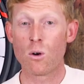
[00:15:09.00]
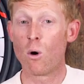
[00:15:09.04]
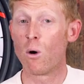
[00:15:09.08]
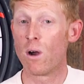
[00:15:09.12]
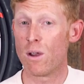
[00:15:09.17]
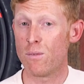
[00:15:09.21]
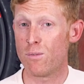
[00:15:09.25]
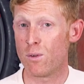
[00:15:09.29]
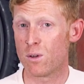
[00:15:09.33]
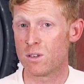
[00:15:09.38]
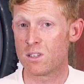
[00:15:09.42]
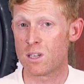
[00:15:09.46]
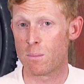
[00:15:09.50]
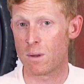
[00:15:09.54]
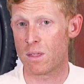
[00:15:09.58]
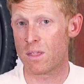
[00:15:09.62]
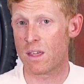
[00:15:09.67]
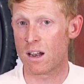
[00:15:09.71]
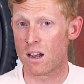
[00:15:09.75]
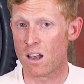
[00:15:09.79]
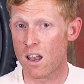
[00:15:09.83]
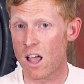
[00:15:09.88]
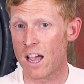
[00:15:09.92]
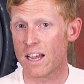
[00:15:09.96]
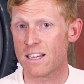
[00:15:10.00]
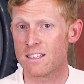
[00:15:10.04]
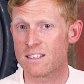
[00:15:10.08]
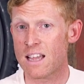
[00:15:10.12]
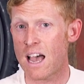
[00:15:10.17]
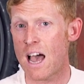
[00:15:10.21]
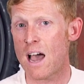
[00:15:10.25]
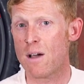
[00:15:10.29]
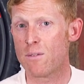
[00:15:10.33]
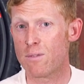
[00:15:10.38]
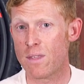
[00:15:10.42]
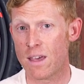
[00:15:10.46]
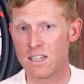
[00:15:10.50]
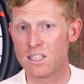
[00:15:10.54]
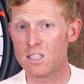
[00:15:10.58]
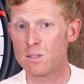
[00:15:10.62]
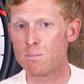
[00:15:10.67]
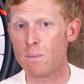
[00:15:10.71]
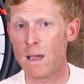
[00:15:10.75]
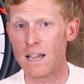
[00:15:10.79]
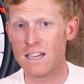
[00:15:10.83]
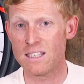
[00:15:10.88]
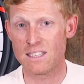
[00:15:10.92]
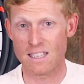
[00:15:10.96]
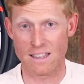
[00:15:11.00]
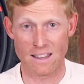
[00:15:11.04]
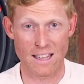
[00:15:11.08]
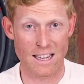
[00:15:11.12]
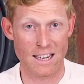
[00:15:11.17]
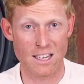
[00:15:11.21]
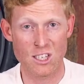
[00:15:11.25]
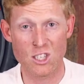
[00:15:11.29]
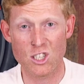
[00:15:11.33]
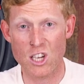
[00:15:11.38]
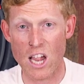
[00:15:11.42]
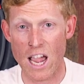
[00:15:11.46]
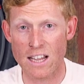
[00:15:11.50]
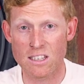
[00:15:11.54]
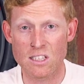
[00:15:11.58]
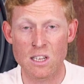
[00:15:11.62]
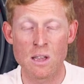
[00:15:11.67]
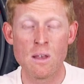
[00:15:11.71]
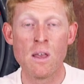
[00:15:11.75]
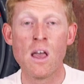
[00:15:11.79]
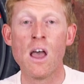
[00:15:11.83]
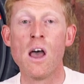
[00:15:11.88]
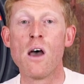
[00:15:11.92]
or if you're somebody that likes to have their space in their shed,